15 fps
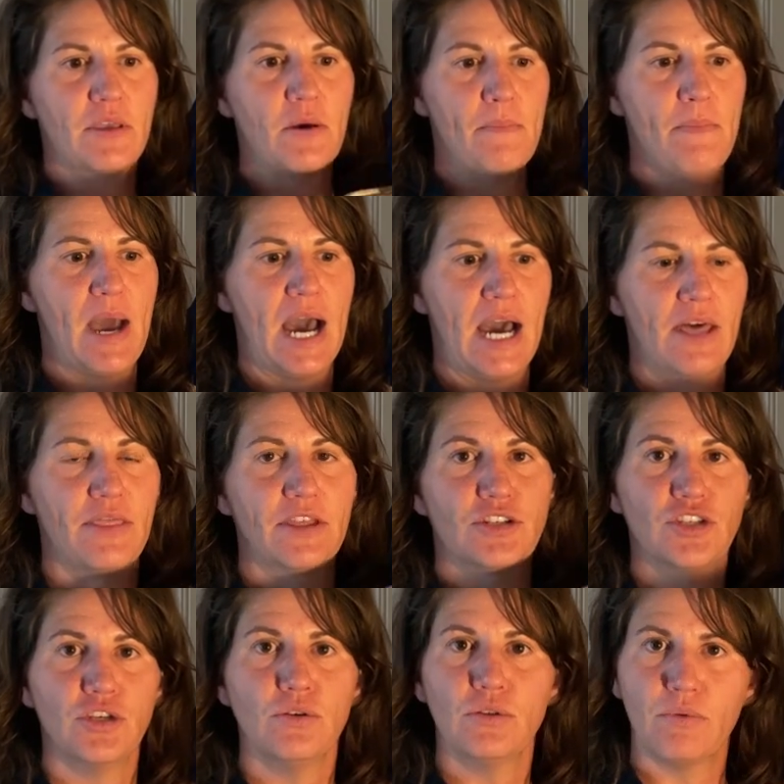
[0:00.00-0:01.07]
combat the
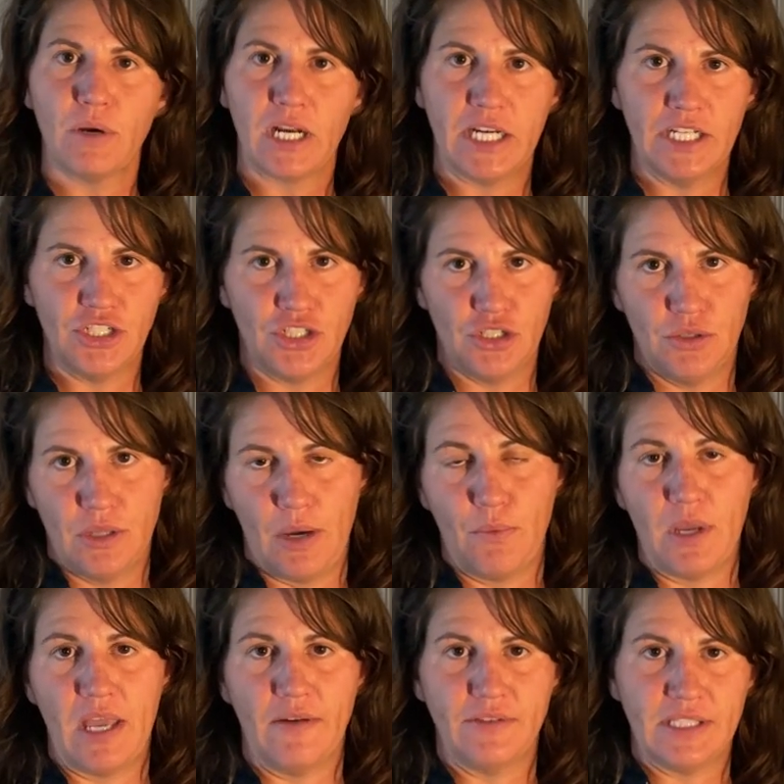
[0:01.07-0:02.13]
tooth wear issue that
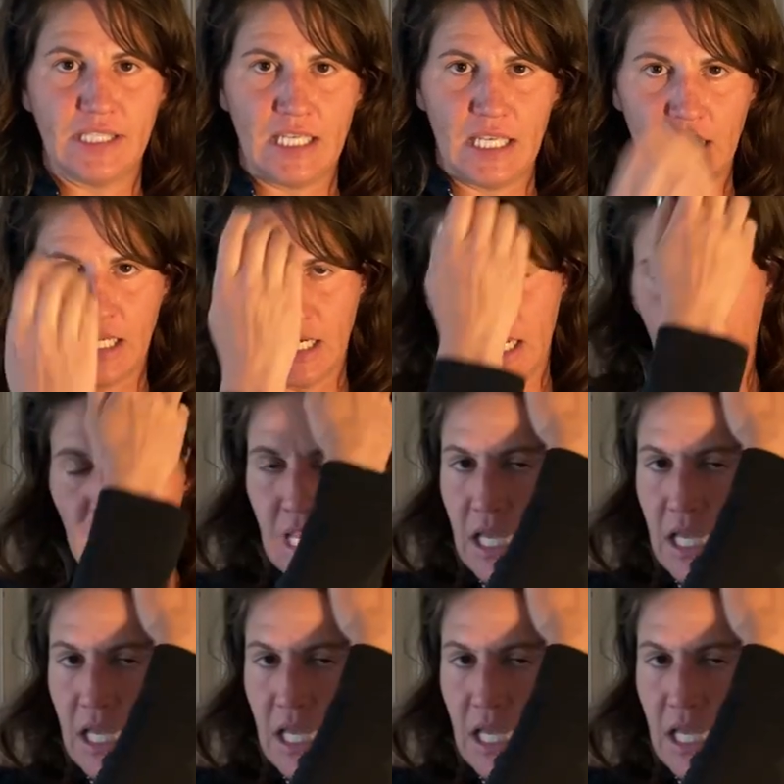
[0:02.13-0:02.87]
we have seen